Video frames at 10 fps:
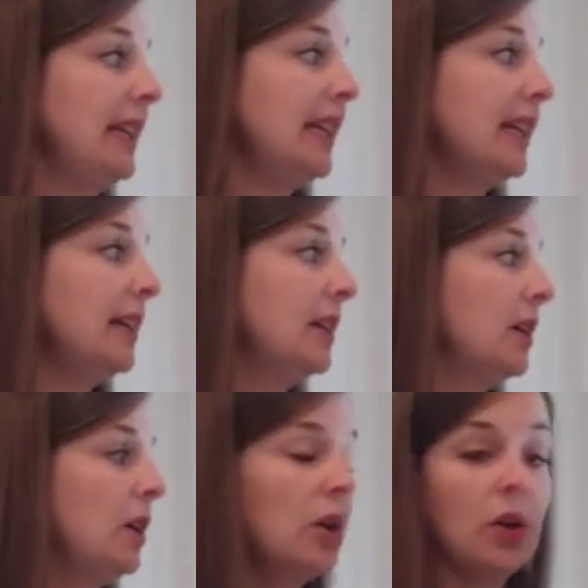it.
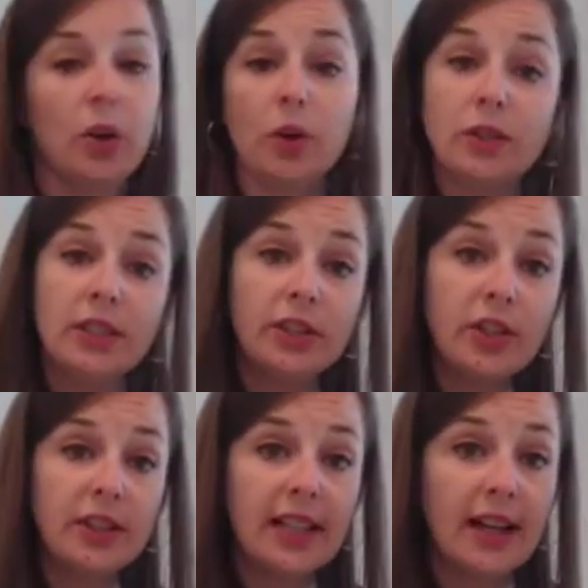Who's an
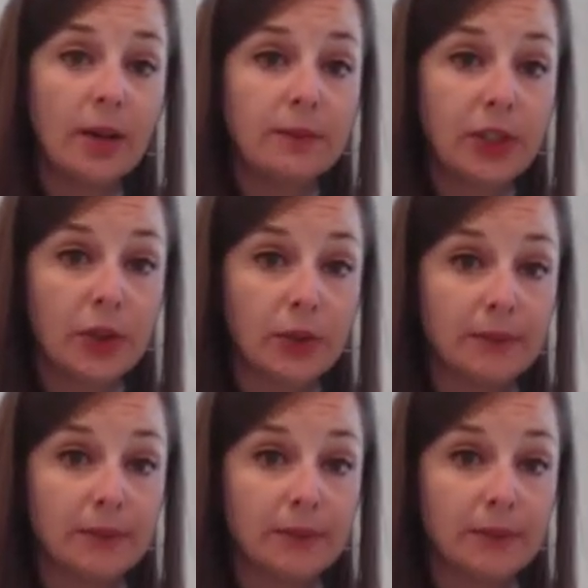adult that helps you?